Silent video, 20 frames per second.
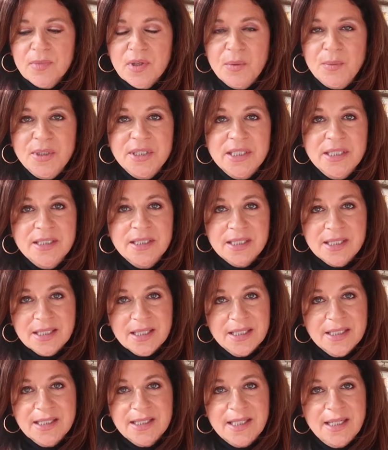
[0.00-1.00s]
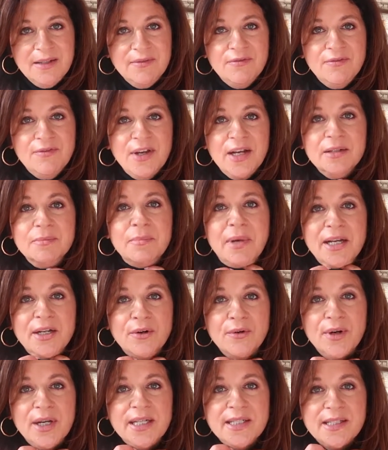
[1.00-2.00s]
We did discuss that, in fact, my
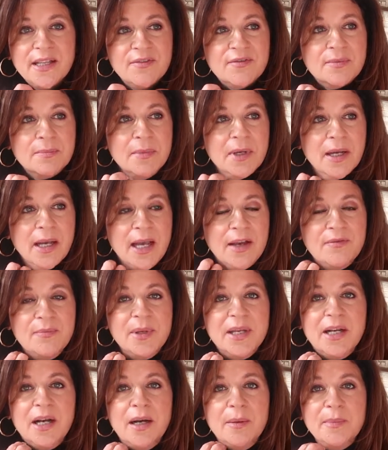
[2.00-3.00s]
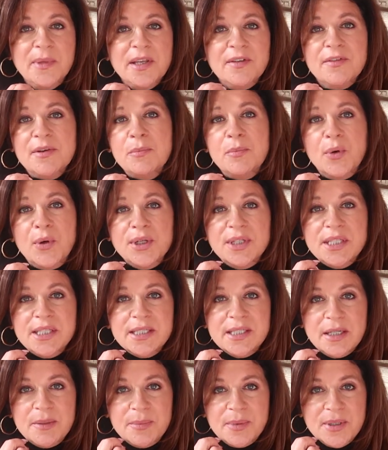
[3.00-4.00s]
grays have become even more
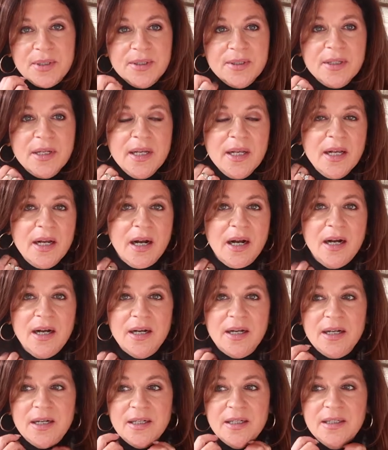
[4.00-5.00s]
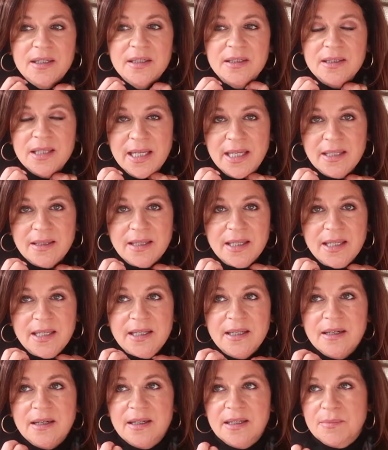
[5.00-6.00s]
stubborn
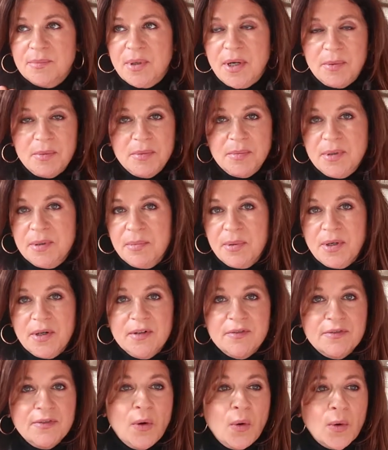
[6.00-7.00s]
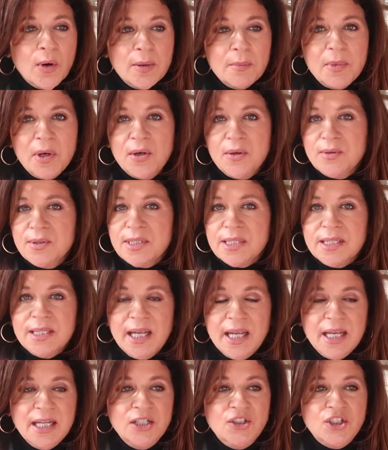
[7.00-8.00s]
lately, probably part of hormones and
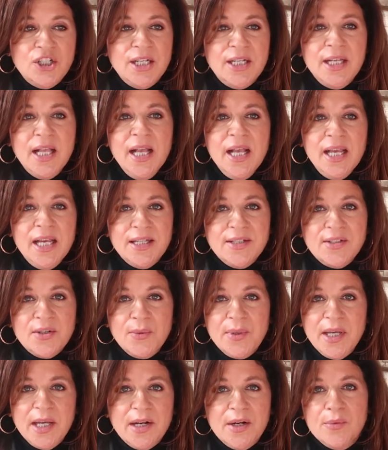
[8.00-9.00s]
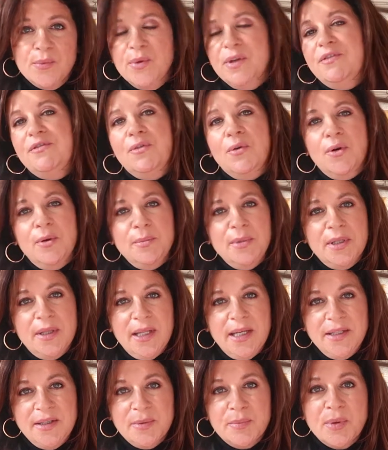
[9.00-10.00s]
aging, and so we had to
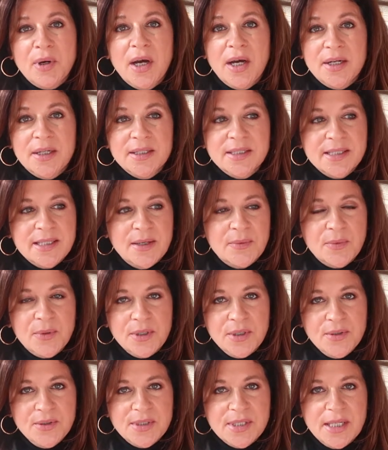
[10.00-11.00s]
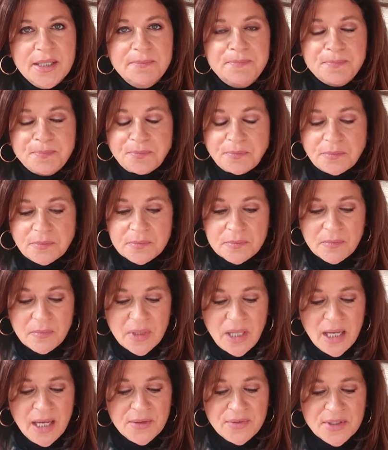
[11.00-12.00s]
reformulate the products that we're using
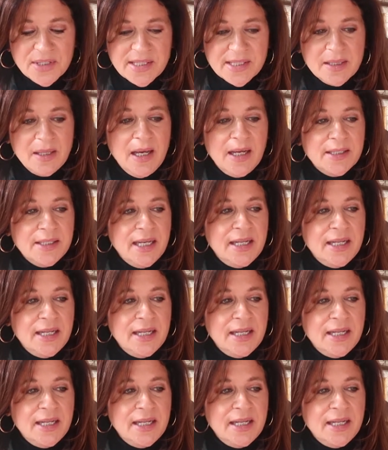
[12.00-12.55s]
at the salon.